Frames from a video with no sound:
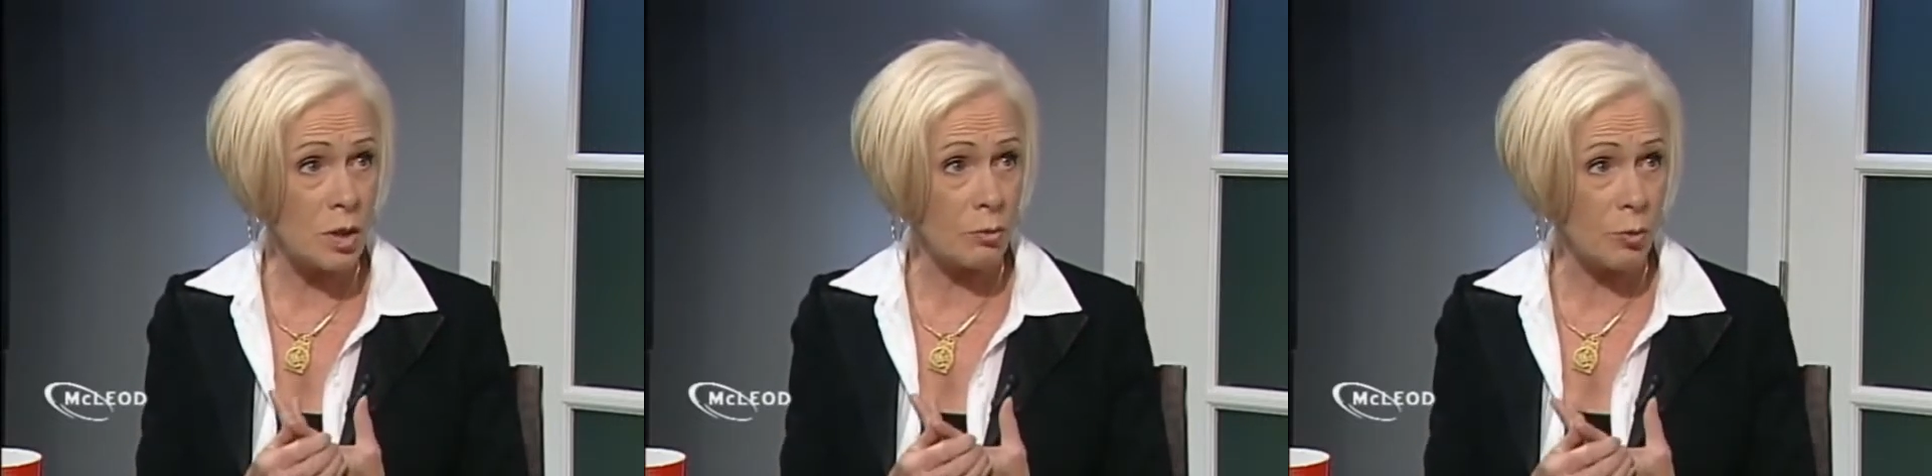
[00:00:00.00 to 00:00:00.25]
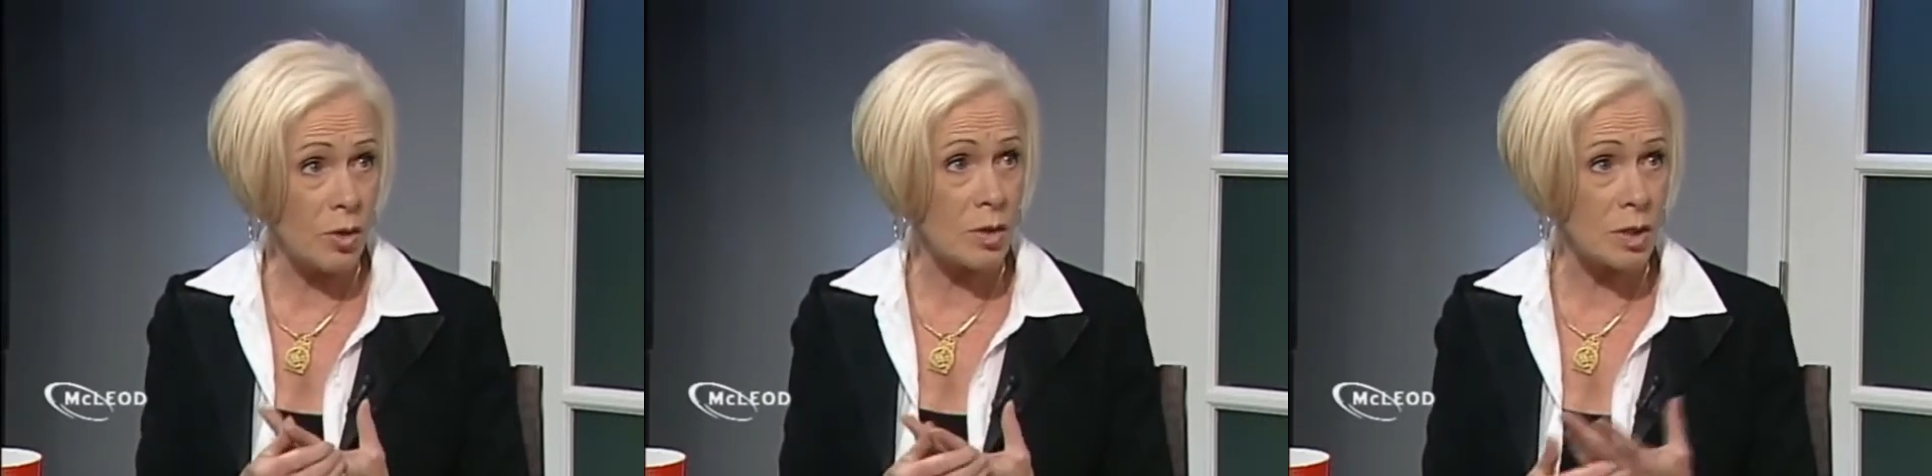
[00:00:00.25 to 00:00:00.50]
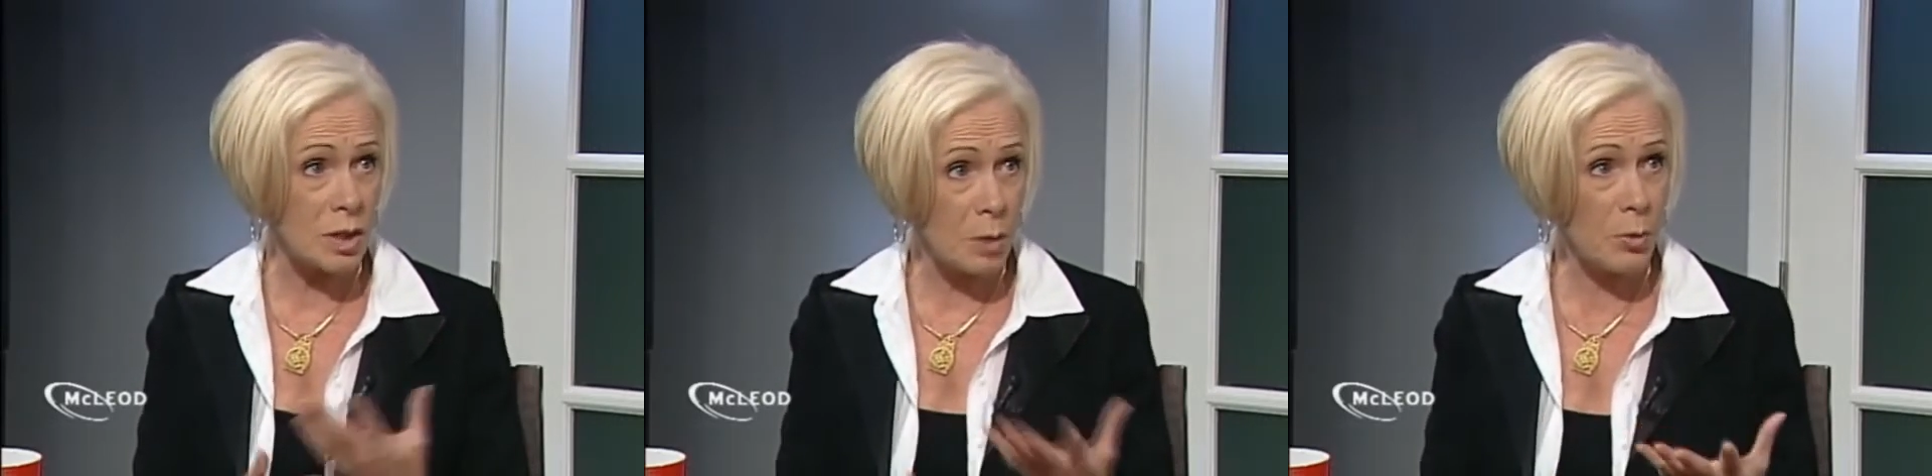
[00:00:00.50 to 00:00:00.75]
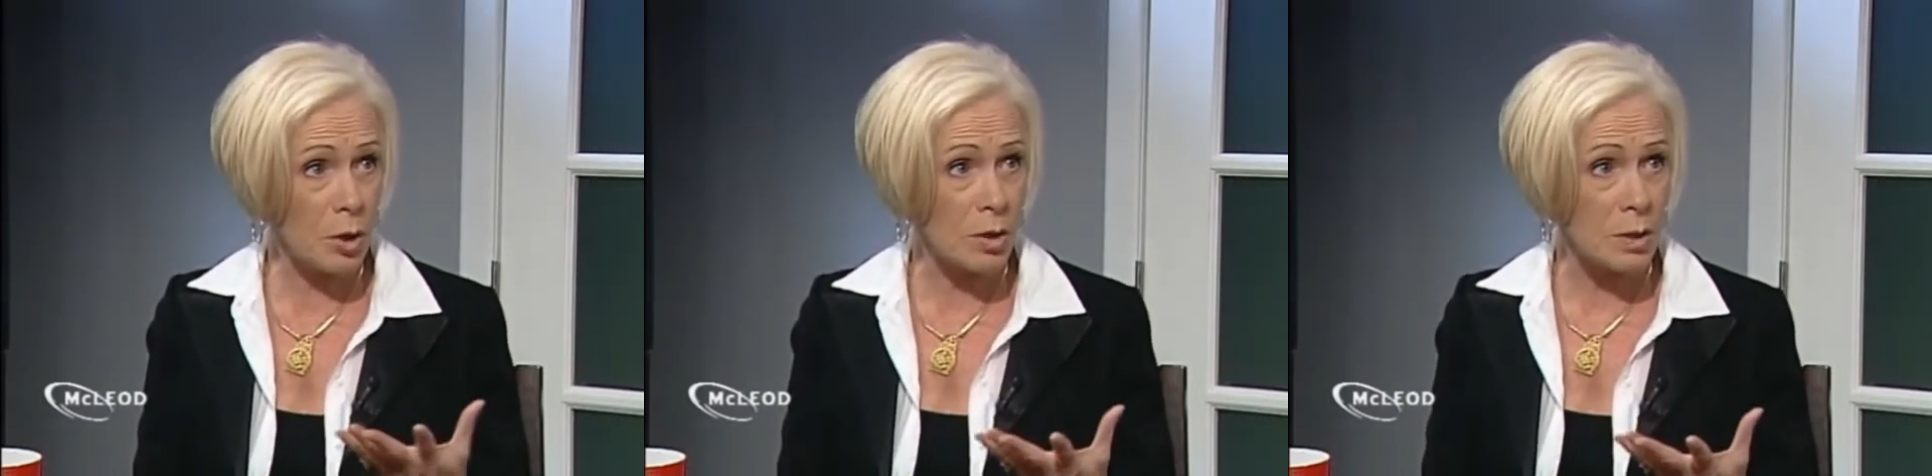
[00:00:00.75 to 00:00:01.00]
it with the
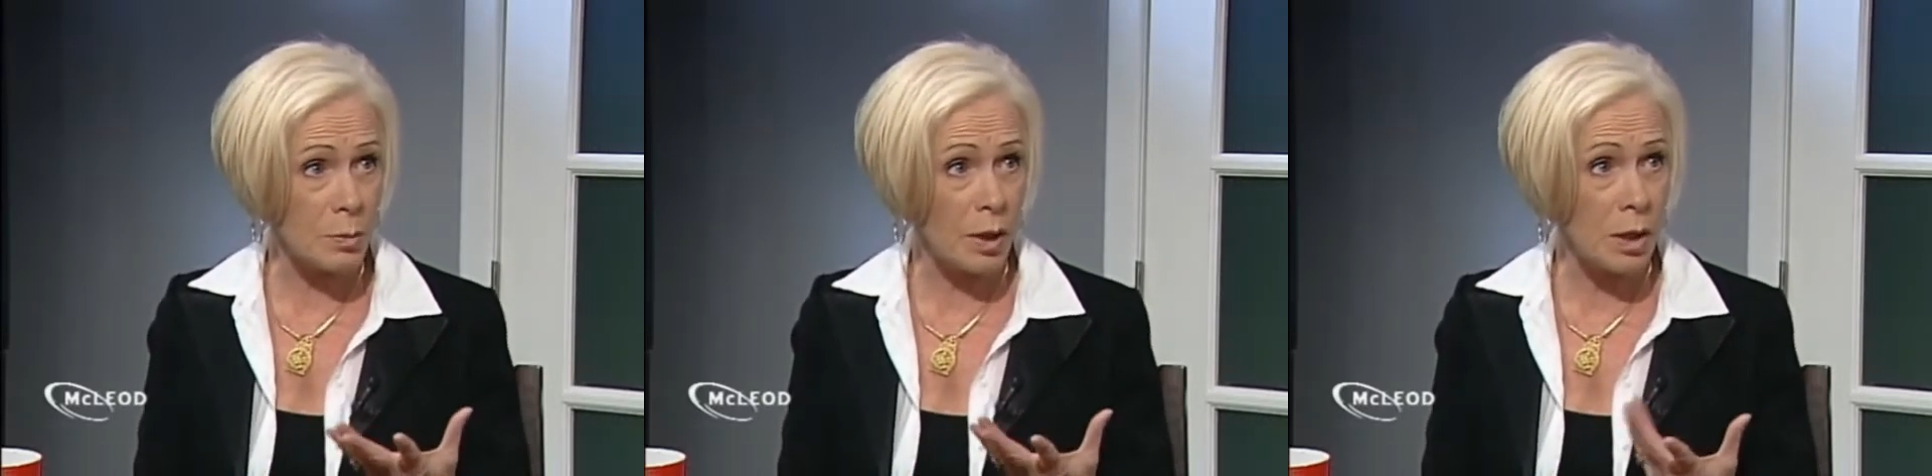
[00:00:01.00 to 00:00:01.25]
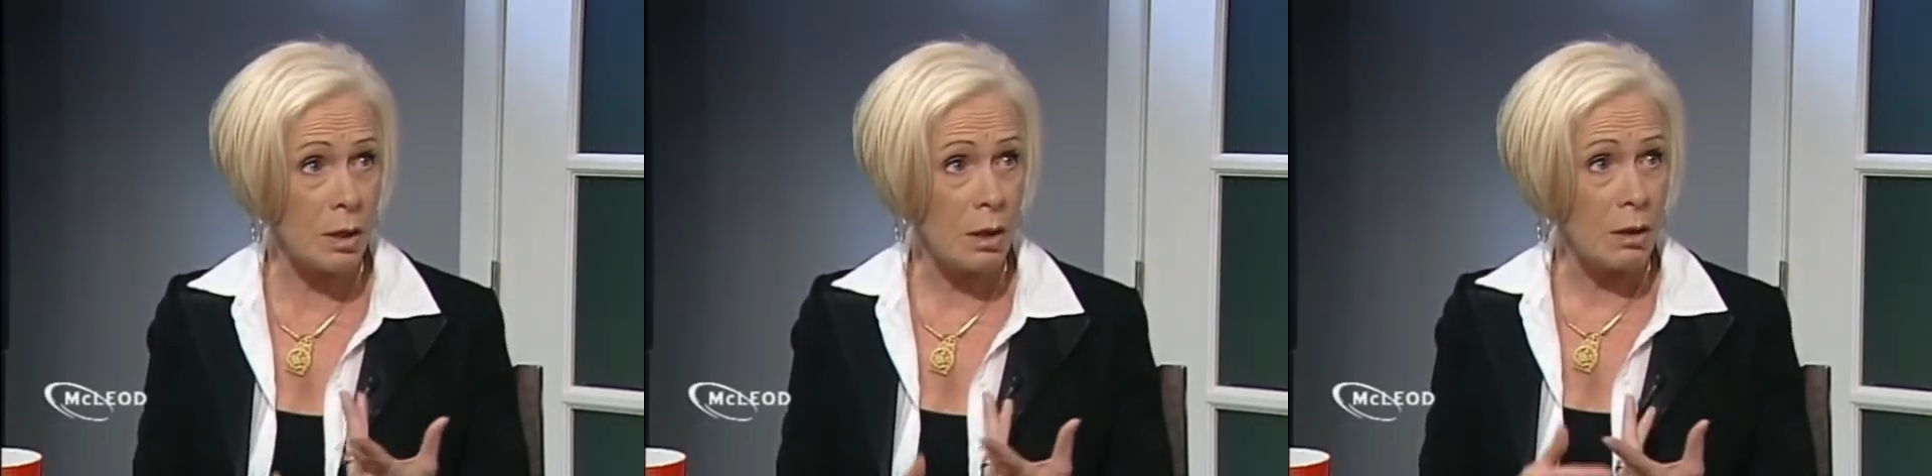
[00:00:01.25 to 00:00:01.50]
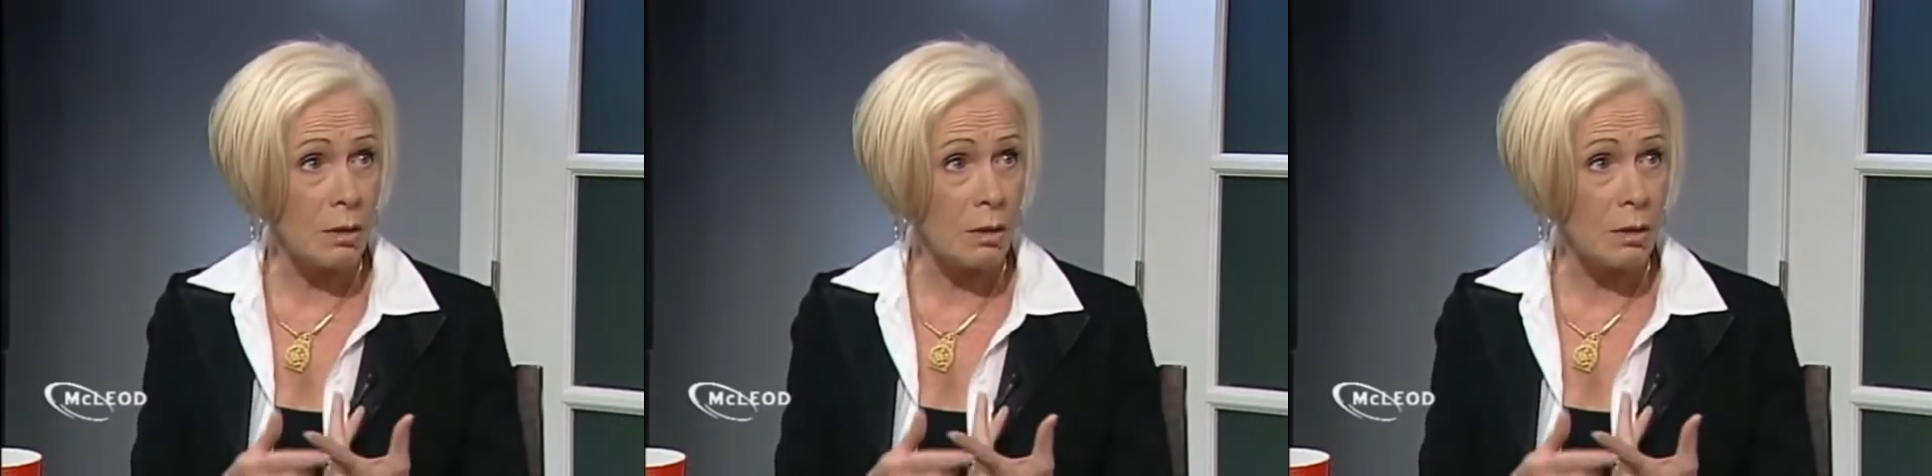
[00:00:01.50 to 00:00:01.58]
stimulus money,